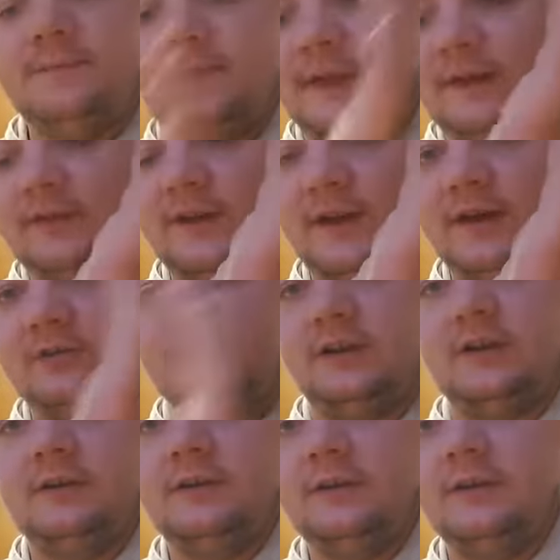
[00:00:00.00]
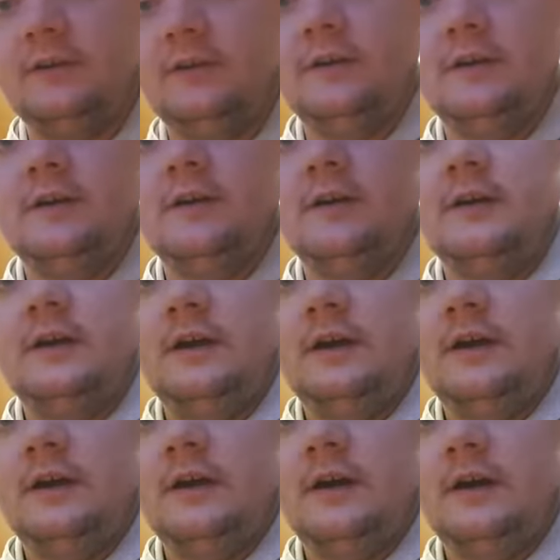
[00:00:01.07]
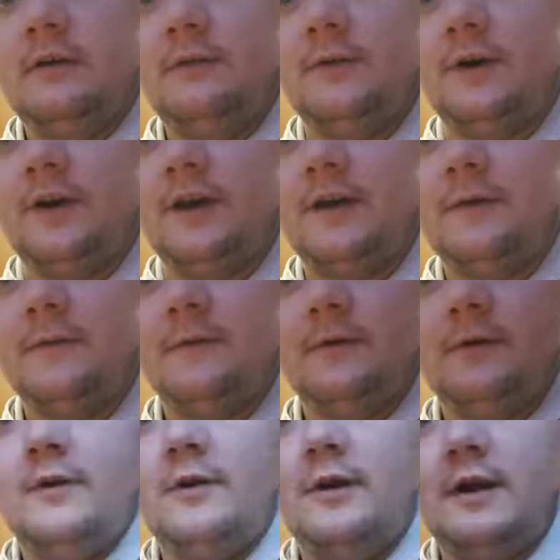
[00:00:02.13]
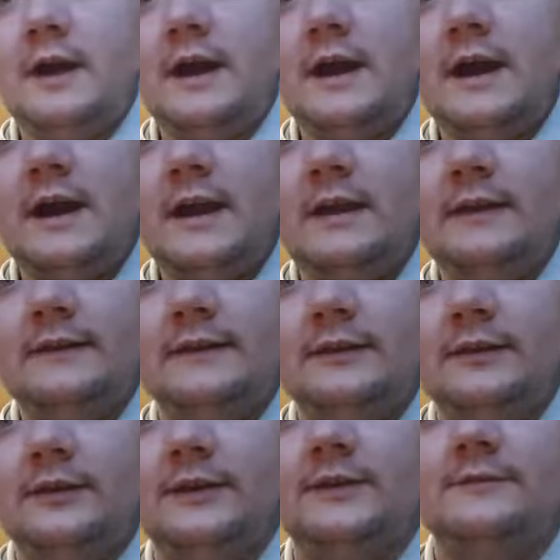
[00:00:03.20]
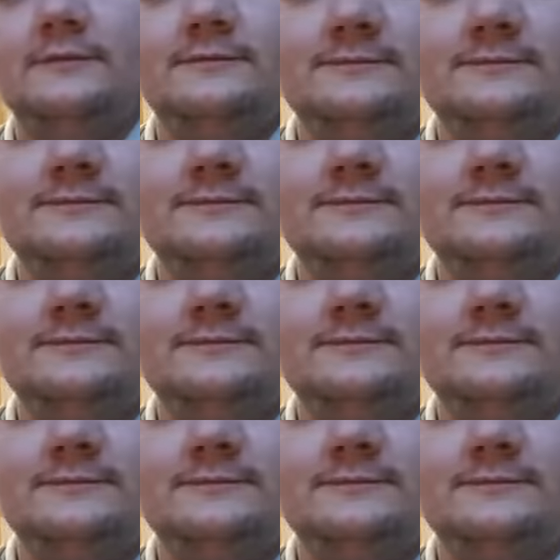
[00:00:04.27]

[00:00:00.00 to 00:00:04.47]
guess the energy. Fire. And it's lightning.